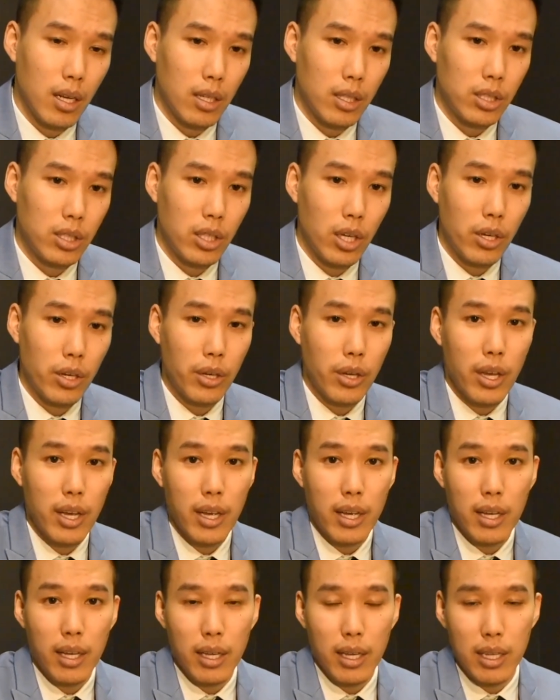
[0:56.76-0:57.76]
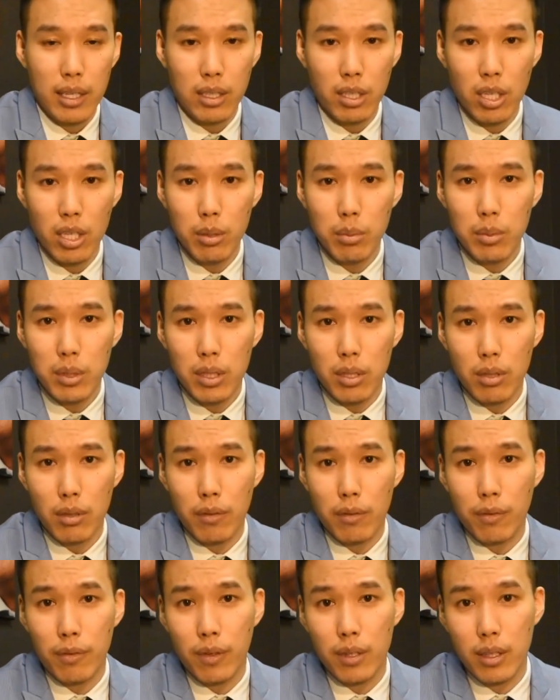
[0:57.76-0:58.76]
So in terms
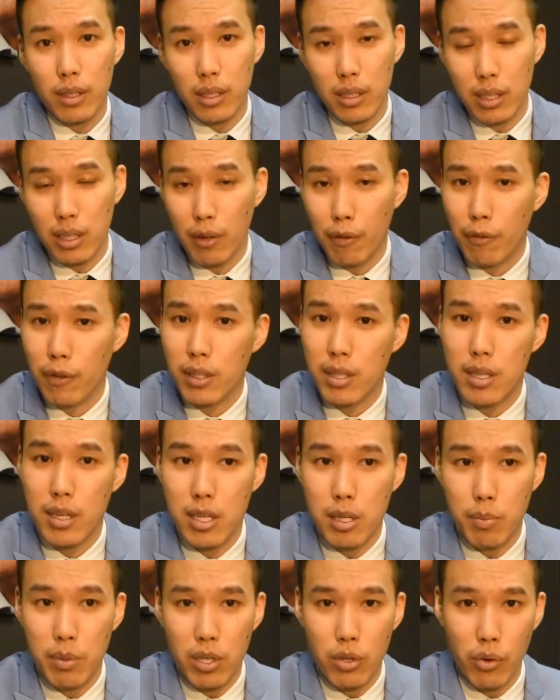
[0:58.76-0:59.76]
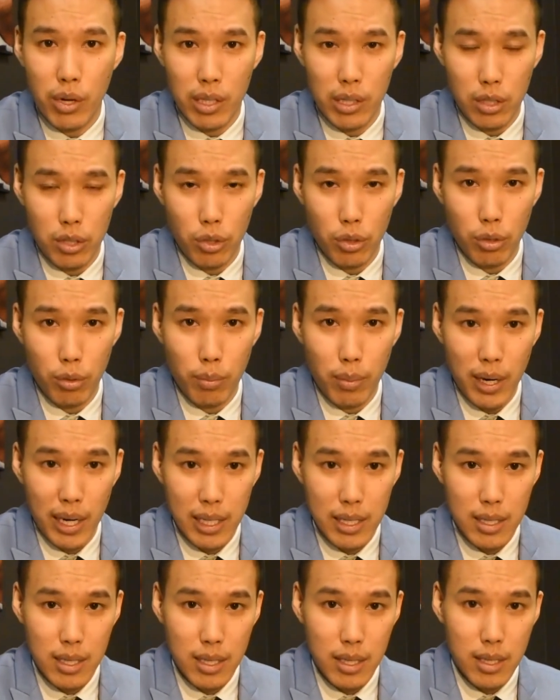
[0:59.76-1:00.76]
of the differences between the two
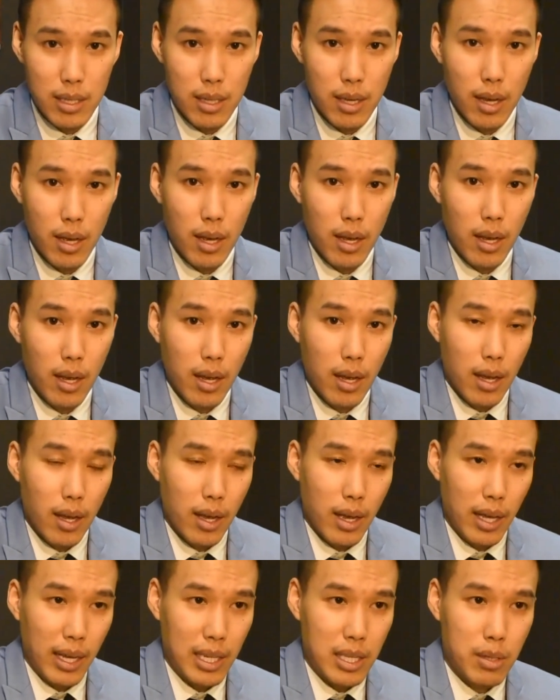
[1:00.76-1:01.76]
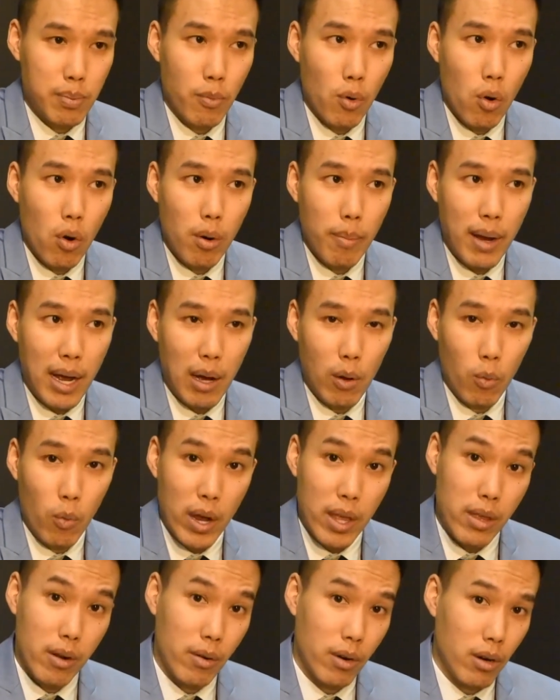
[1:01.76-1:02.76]
braces, it's more about
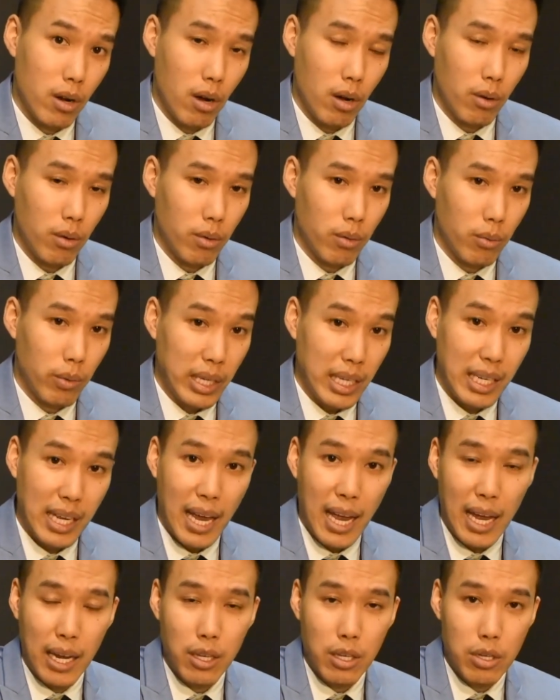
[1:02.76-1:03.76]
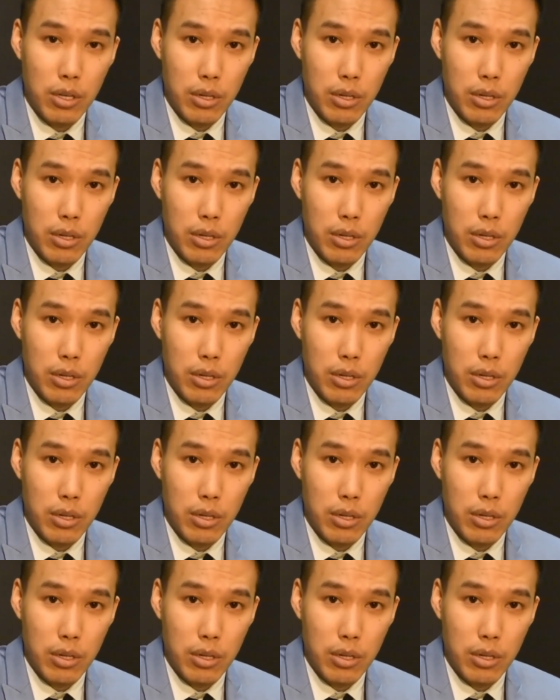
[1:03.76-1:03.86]
whether or not we can